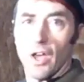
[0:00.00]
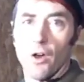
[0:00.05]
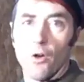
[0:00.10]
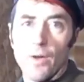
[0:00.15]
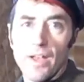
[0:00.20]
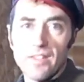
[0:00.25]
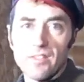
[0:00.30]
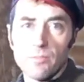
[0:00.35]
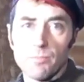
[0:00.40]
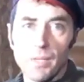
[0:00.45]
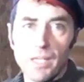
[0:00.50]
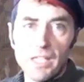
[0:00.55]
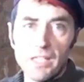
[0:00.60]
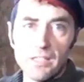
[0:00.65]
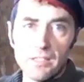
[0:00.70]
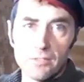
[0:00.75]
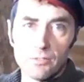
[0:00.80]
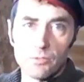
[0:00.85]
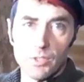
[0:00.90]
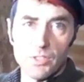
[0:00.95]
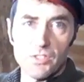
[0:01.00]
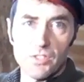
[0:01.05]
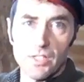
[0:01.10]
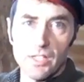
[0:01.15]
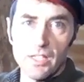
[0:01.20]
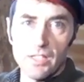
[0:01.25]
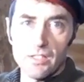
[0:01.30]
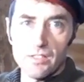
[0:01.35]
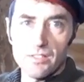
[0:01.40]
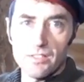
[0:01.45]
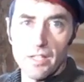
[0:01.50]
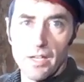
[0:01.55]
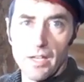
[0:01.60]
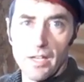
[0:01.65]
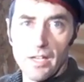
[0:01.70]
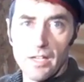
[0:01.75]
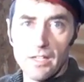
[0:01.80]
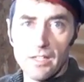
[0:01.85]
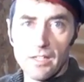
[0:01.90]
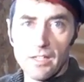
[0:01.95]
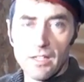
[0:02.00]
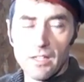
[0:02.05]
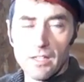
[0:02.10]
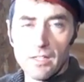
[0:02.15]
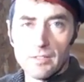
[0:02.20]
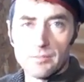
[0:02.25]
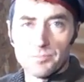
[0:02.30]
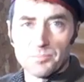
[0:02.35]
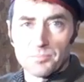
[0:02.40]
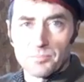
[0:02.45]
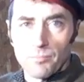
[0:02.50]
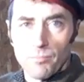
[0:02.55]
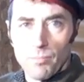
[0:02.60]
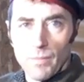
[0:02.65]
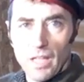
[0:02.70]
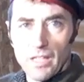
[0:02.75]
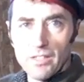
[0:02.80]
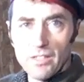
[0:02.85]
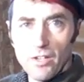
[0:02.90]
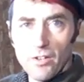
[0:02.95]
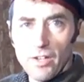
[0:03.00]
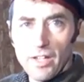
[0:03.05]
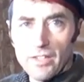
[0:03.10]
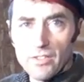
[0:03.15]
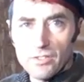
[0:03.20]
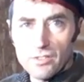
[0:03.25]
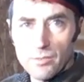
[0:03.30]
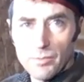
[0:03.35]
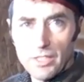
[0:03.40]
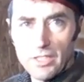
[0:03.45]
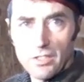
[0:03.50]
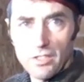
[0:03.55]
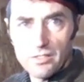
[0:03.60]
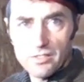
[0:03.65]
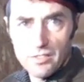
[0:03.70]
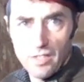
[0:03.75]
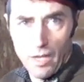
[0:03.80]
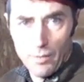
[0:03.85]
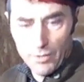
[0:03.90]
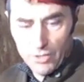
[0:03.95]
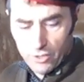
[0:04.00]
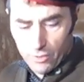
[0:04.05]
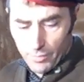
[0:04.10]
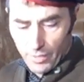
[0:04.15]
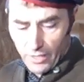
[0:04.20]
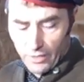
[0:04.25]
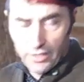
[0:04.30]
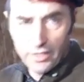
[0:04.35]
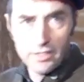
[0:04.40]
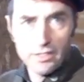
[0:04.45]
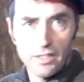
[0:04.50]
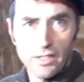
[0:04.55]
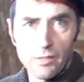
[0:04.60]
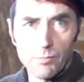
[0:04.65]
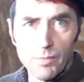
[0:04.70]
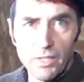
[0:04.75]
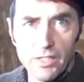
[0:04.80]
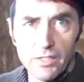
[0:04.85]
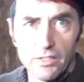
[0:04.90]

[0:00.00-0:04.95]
OSB, which is, I used to be a little snobbish about it. I'm